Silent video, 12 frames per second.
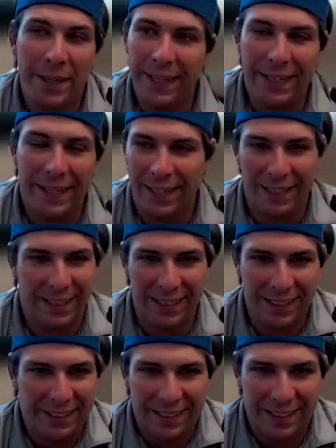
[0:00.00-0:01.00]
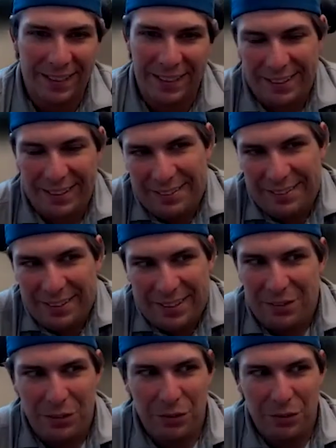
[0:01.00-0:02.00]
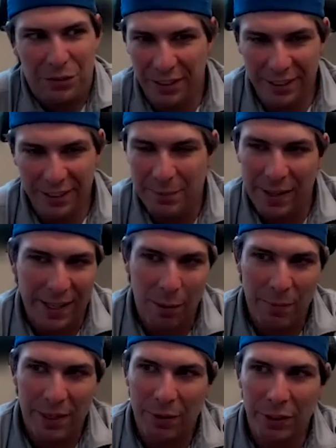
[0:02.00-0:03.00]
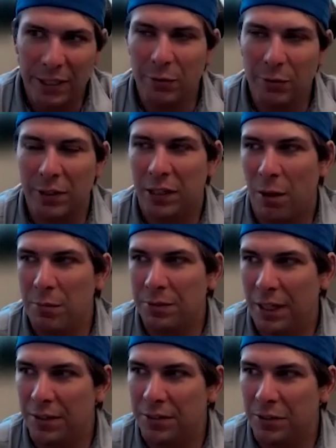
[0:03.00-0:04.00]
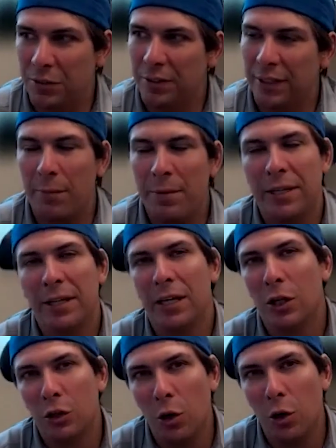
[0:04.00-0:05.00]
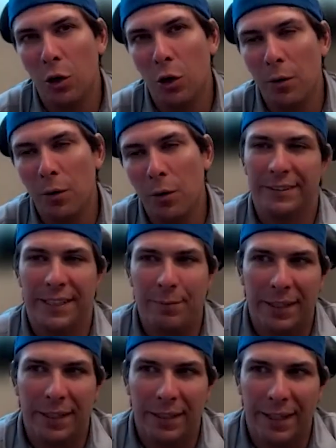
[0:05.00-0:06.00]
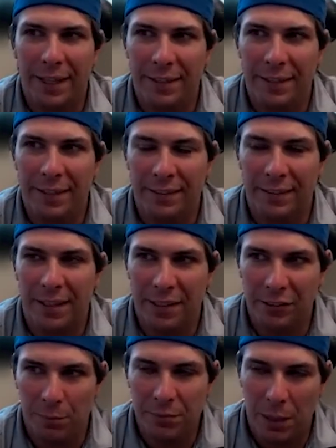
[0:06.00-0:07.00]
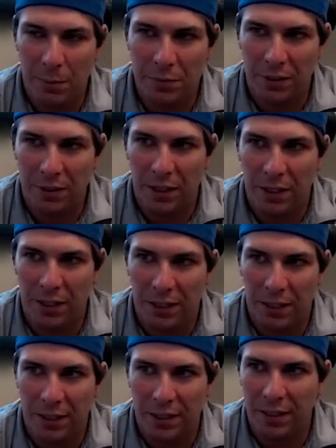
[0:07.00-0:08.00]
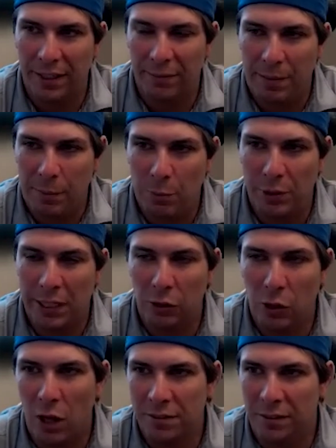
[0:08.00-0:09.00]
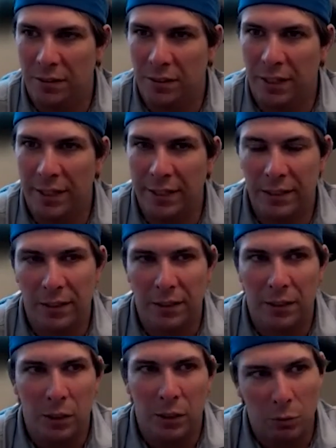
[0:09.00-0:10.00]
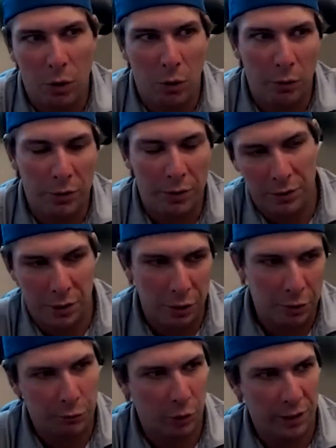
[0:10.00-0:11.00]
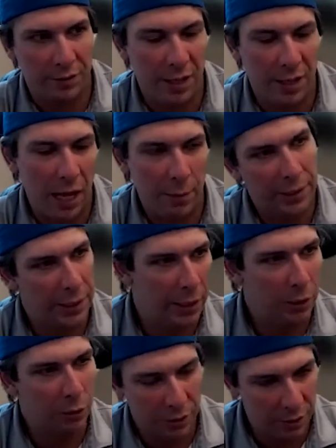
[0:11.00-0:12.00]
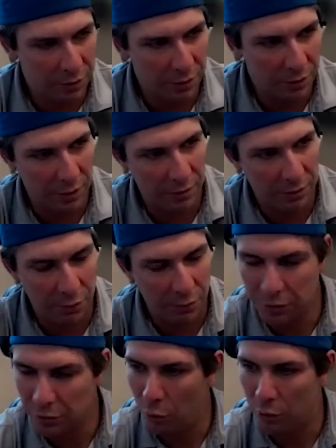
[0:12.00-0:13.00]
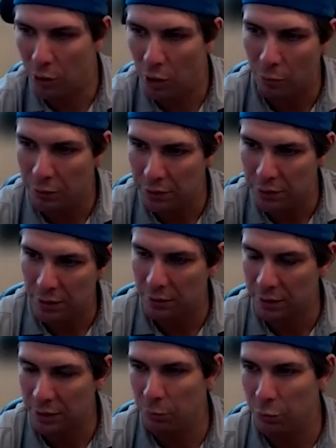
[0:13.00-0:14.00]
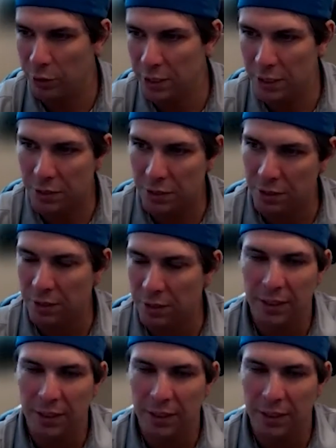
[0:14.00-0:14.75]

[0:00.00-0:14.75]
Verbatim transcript: I mean, it, that experience, right? It, it's it's utility, man. I mean, really, what it comes down to is like, I mean, no, here's the thing, man. Like, I think I think sometimes, uh, like people get lost in the like, well th- this fork is happening or this this stuff is going on with this you know bridge and